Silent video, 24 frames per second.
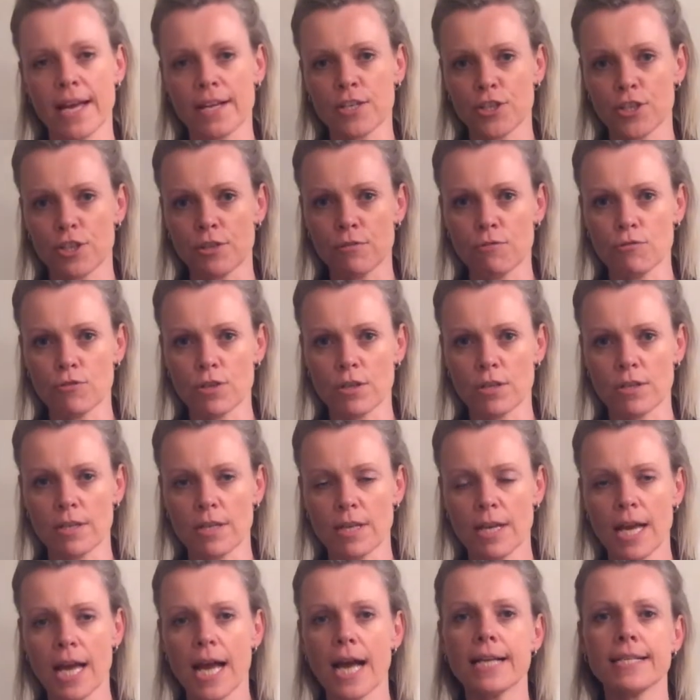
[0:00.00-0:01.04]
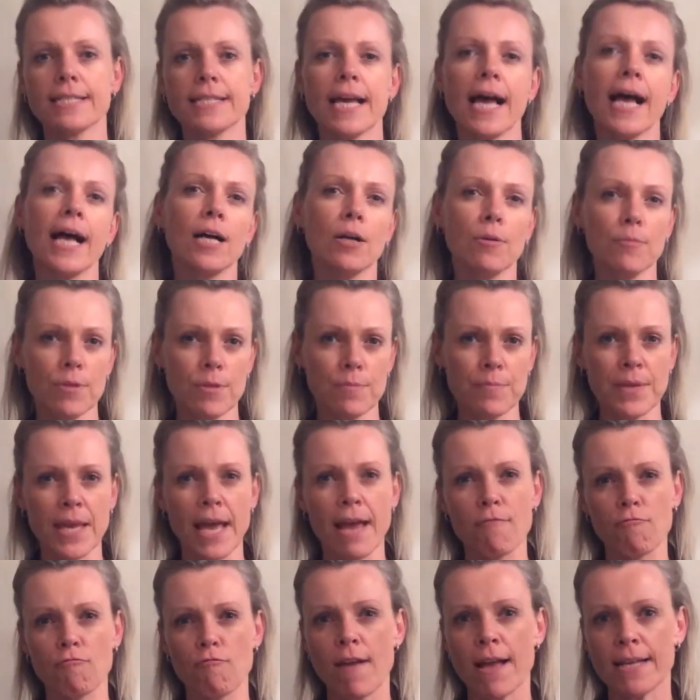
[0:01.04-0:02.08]
their children and to help them
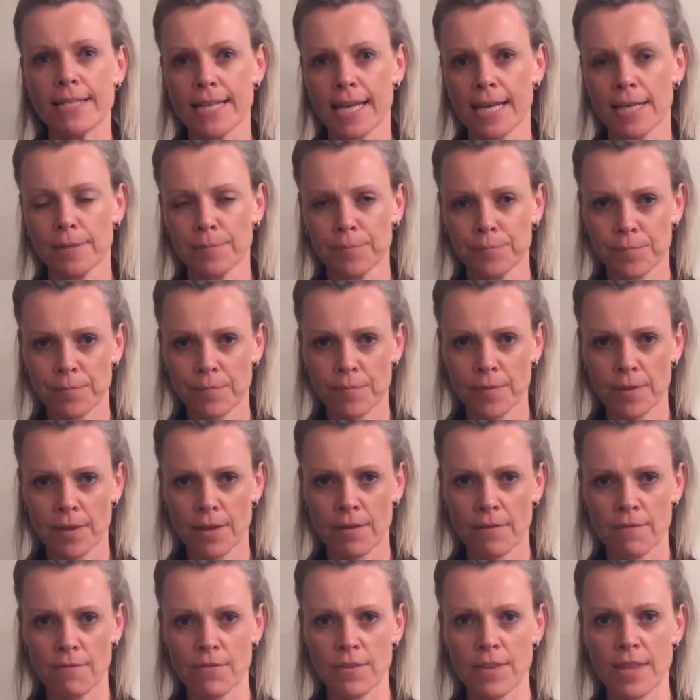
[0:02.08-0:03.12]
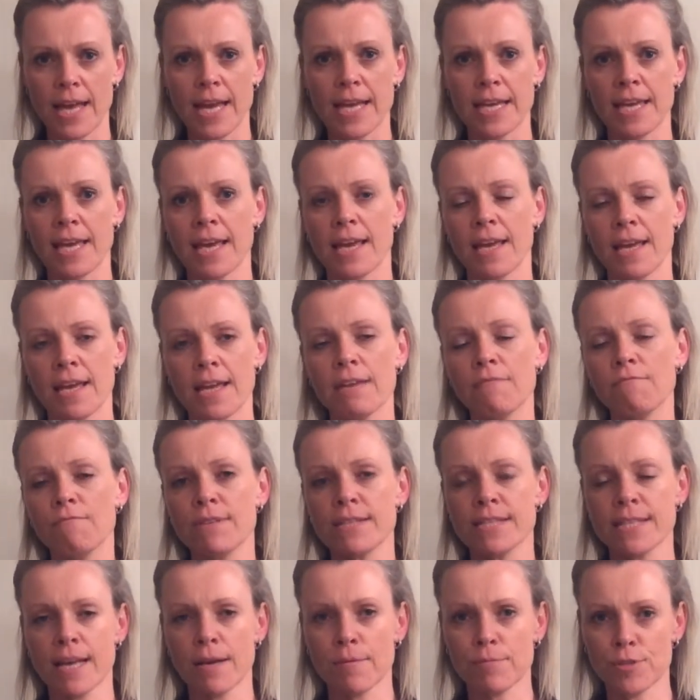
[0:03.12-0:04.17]
get ready for their year in
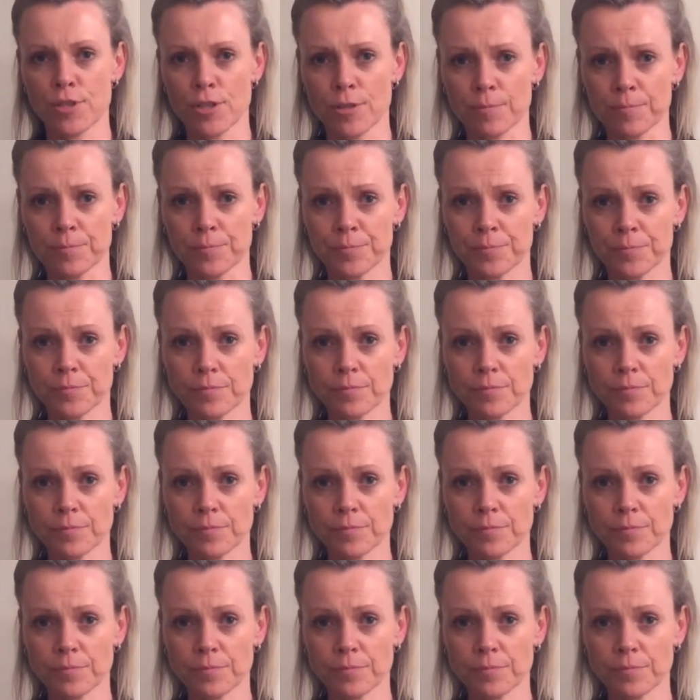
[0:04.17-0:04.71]
reception.